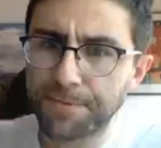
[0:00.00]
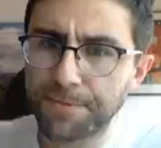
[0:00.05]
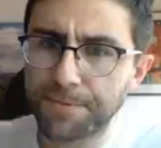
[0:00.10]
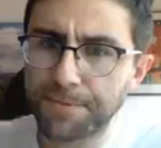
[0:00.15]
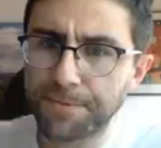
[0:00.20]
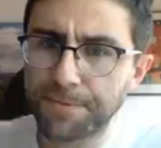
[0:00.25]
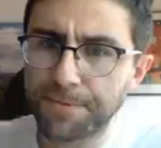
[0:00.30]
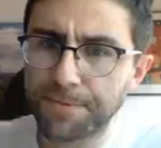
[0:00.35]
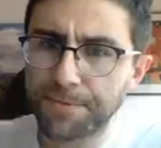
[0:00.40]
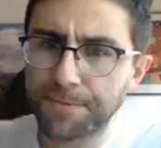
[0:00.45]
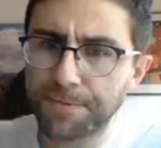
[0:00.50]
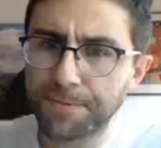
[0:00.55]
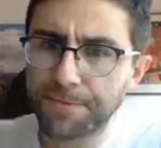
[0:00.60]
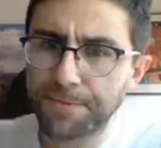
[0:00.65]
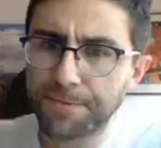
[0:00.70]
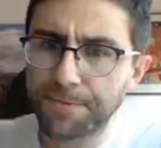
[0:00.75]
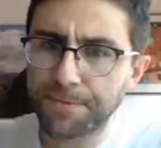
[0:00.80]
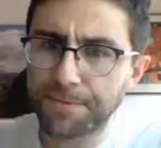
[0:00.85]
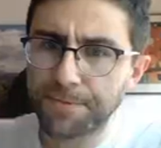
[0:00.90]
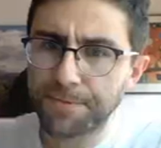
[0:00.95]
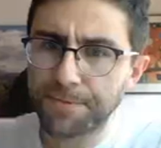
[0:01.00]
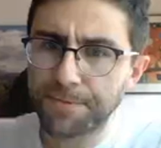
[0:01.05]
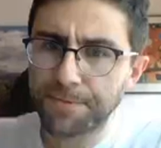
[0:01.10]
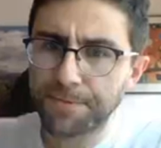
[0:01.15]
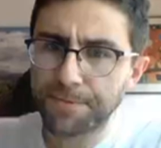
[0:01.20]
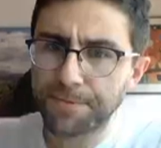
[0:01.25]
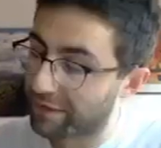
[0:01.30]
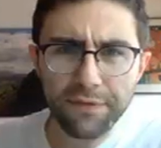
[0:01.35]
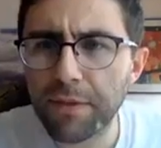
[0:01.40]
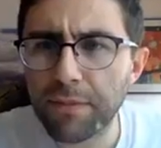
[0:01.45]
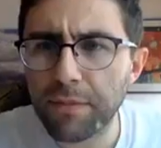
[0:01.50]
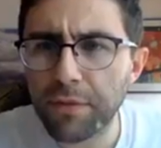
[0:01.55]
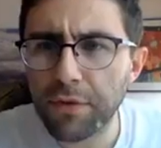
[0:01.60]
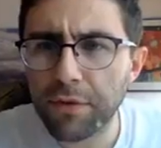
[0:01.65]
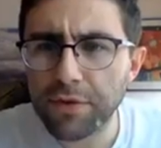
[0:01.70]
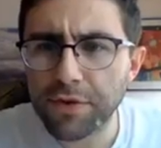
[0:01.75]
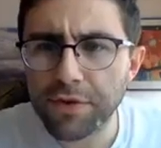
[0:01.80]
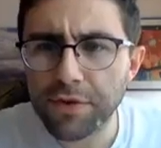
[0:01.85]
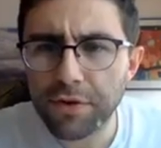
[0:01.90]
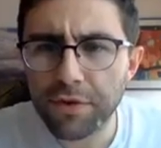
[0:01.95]
the video today, it seems like. I'm
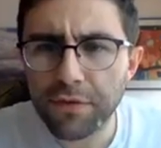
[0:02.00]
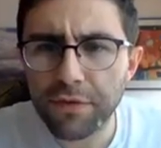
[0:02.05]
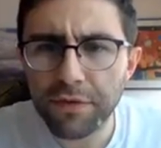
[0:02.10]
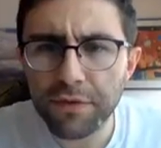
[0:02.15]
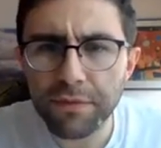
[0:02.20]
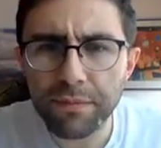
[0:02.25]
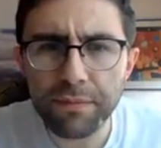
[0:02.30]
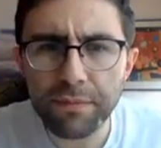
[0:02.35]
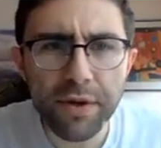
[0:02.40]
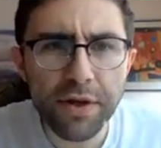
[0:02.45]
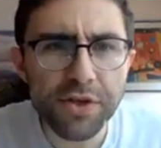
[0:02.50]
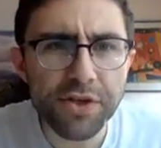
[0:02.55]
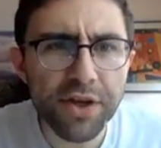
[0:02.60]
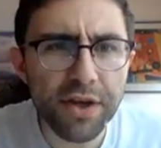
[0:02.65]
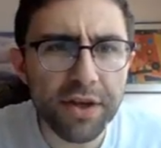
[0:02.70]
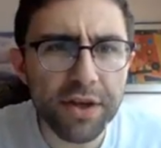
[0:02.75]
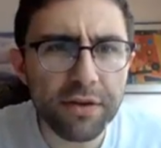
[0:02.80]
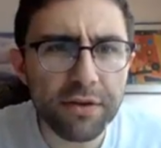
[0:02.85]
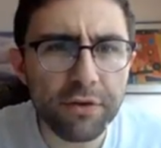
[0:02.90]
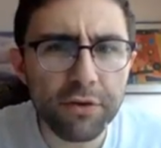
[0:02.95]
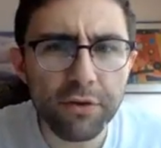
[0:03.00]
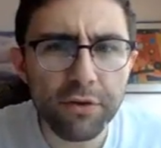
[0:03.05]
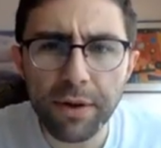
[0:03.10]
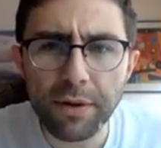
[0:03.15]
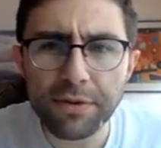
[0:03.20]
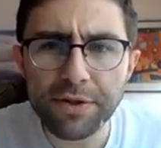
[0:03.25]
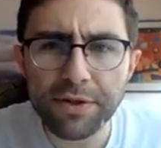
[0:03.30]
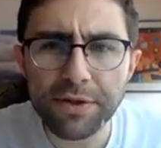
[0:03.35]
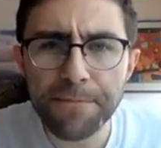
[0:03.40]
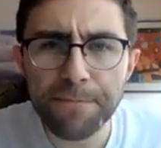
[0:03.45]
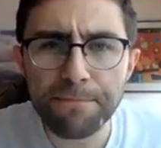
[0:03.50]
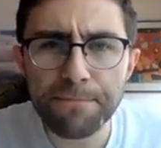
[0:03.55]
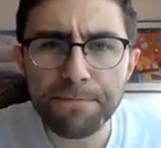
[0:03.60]
not sure if there's much I can do about it.